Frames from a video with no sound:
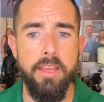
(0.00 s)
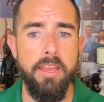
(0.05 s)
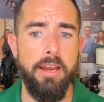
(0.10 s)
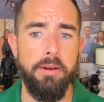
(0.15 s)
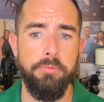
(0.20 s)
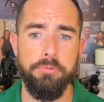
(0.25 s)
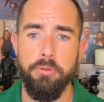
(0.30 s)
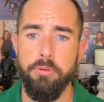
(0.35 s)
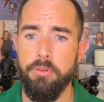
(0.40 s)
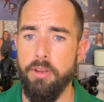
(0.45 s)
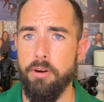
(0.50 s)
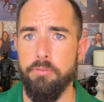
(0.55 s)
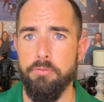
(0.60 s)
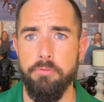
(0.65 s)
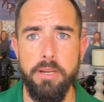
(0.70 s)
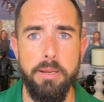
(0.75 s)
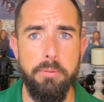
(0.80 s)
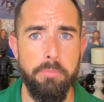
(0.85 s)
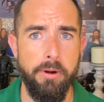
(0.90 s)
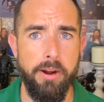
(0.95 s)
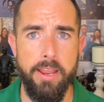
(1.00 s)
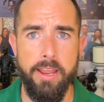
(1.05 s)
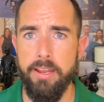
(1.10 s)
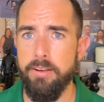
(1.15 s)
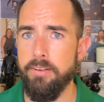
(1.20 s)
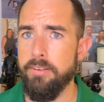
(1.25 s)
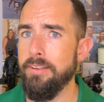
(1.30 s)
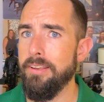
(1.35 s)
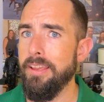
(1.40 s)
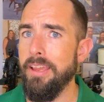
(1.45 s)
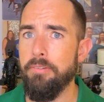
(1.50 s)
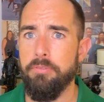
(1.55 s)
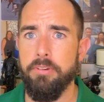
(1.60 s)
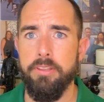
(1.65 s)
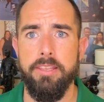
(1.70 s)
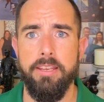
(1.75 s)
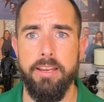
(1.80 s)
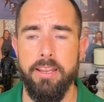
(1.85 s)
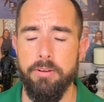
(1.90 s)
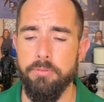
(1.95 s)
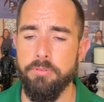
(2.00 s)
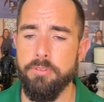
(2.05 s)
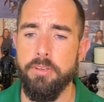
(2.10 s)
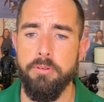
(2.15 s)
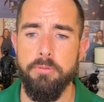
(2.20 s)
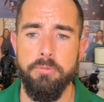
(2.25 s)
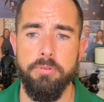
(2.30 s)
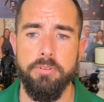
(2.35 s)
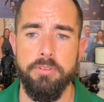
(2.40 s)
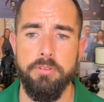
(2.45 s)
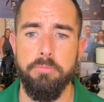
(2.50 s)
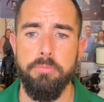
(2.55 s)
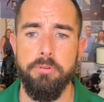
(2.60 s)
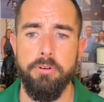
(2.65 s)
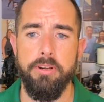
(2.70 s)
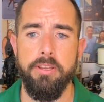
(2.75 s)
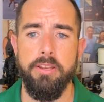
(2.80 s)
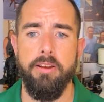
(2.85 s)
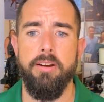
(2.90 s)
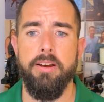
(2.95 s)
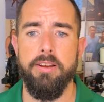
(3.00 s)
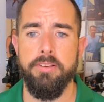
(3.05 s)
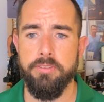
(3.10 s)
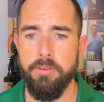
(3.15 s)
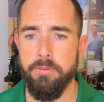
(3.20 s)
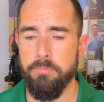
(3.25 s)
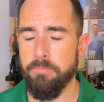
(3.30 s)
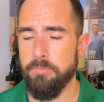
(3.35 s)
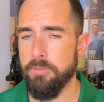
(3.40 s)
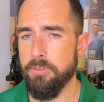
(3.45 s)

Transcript: helped with our rebrand, everything else. It was pretty awesome.